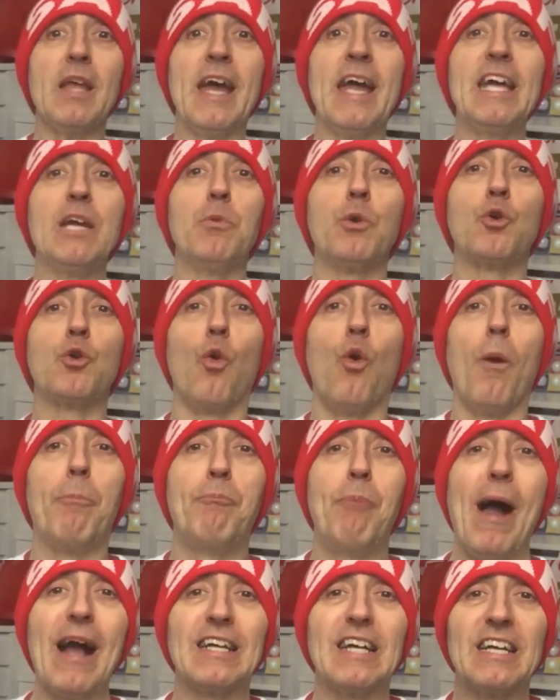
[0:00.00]
Here we go,
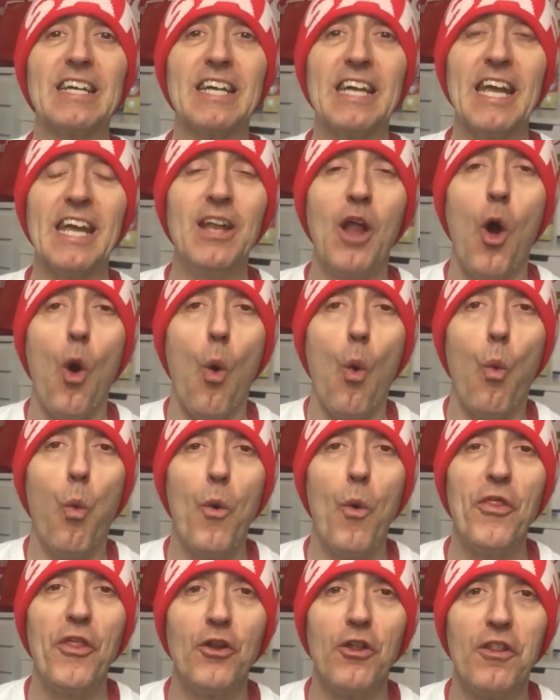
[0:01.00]
back again
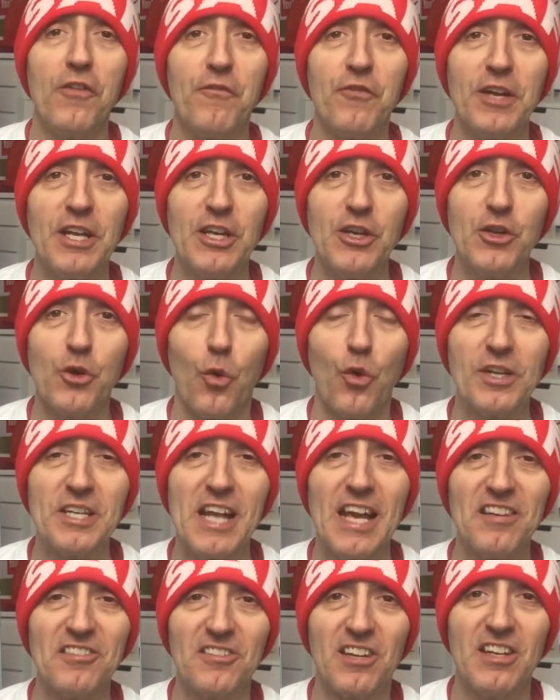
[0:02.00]
with another video and
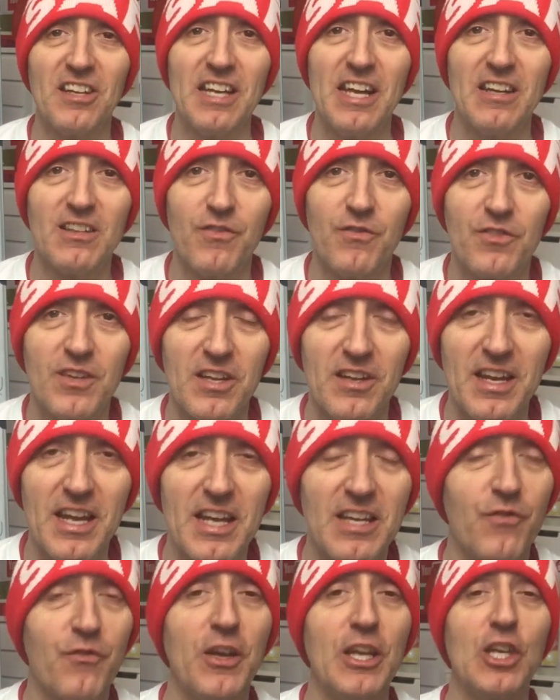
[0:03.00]
yesterday's
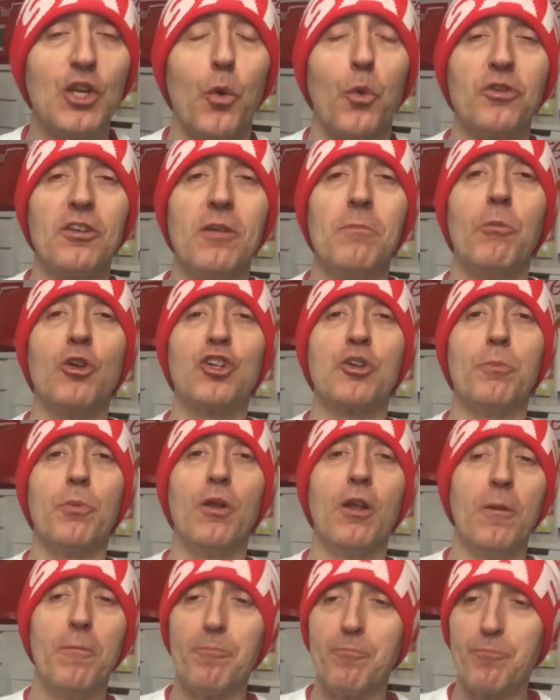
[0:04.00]
today's video is a
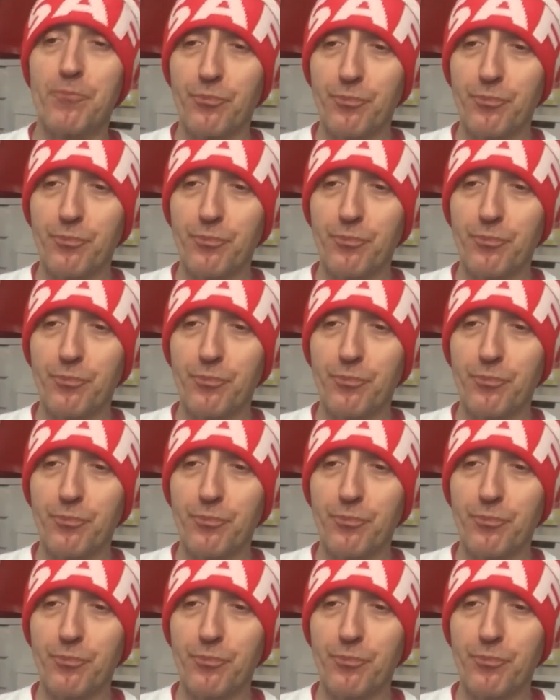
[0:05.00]
multiple